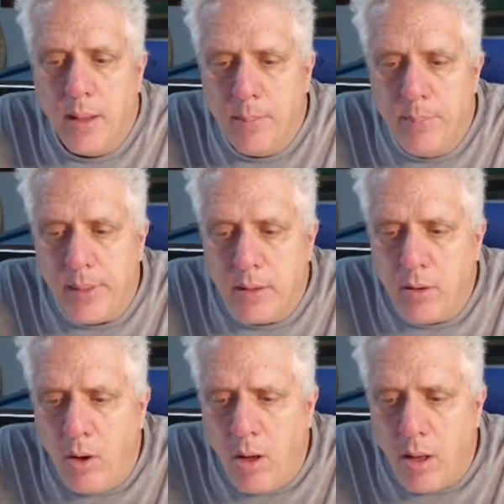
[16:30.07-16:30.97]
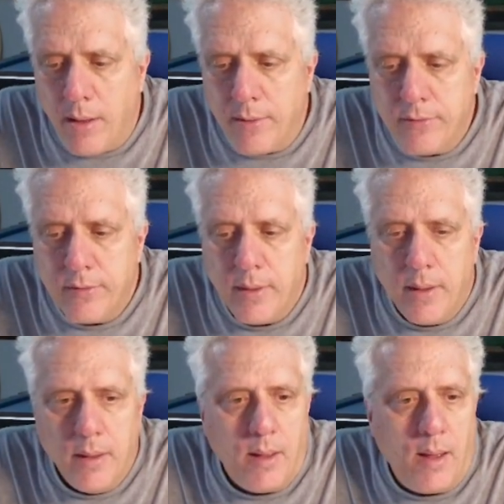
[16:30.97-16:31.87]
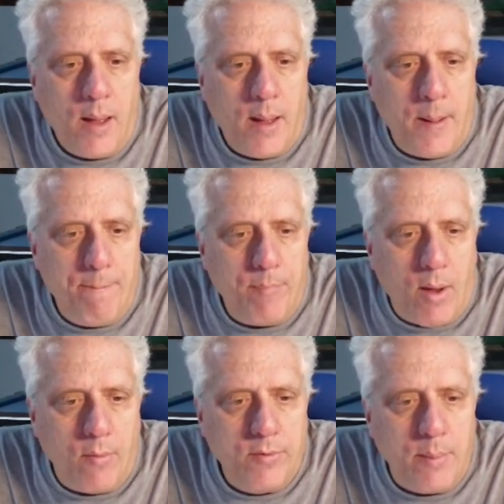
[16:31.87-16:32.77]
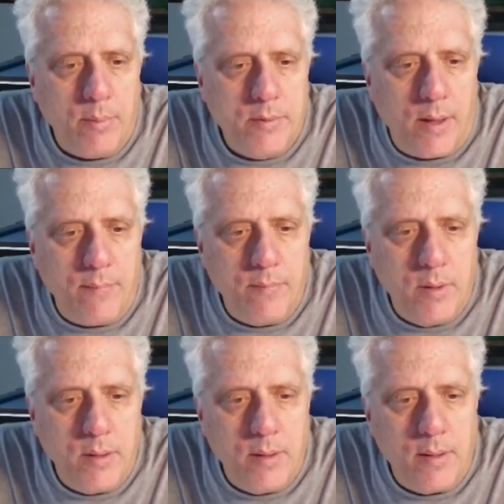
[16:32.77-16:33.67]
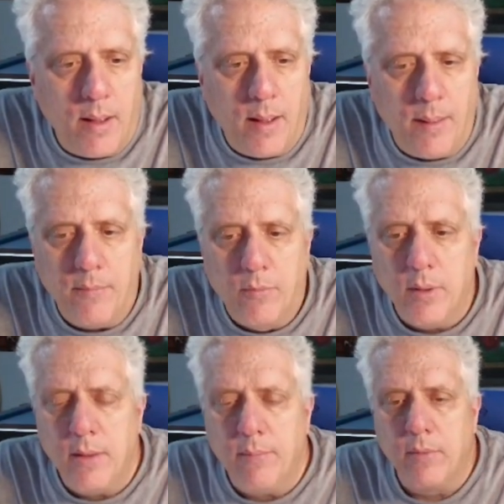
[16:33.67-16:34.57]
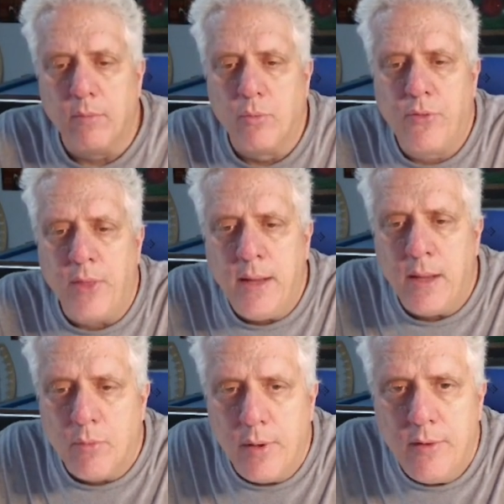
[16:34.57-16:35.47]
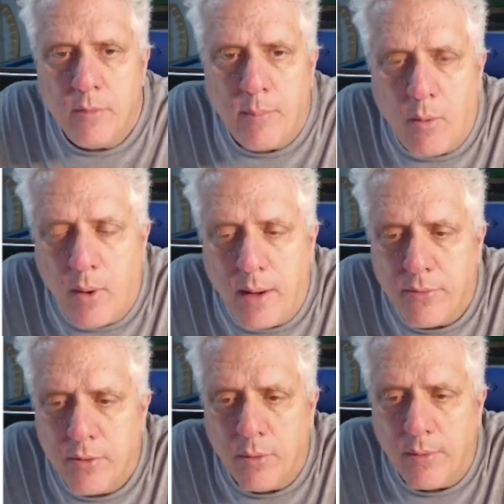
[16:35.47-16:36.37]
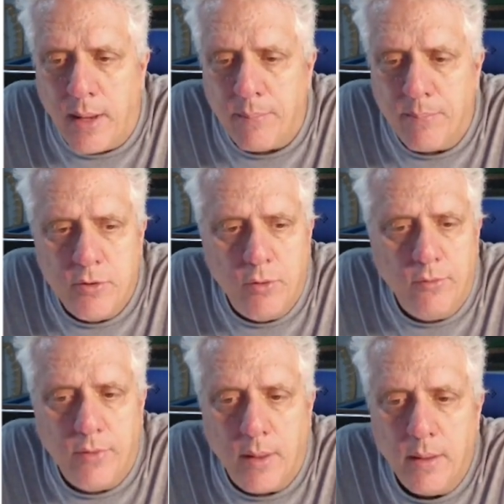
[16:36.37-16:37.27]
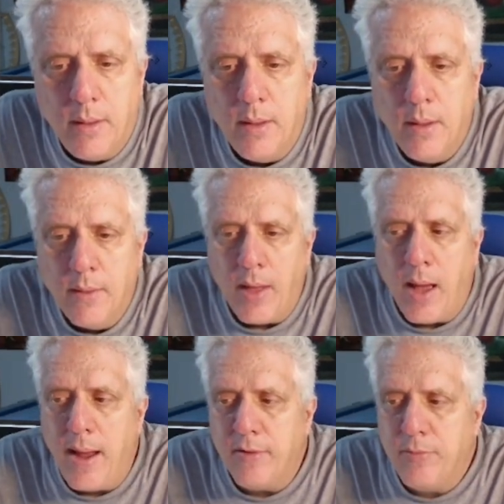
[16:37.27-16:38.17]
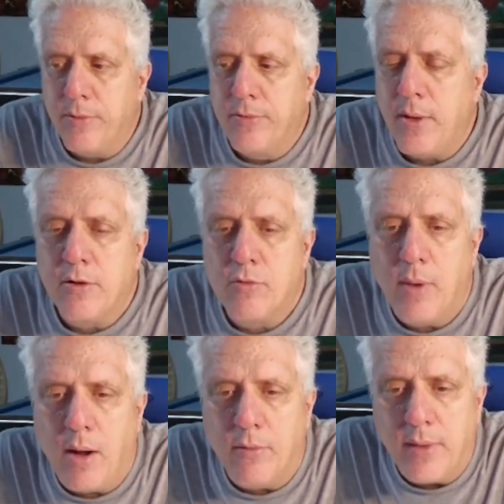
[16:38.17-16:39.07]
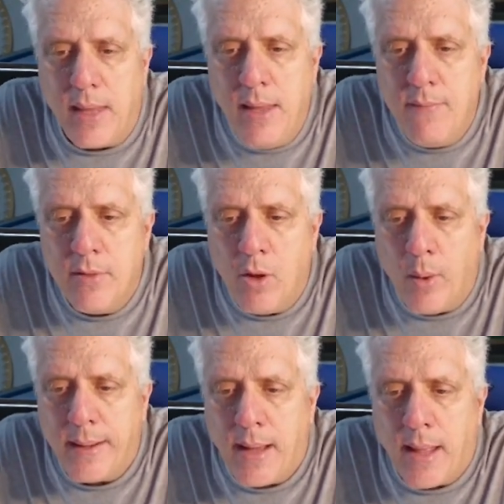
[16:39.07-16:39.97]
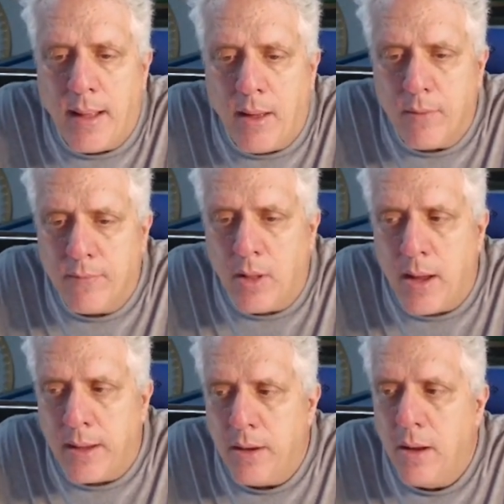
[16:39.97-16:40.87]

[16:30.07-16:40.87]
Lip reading: because I was able to really think and reason my way through and choose the highest percentage routes, even though I got out of line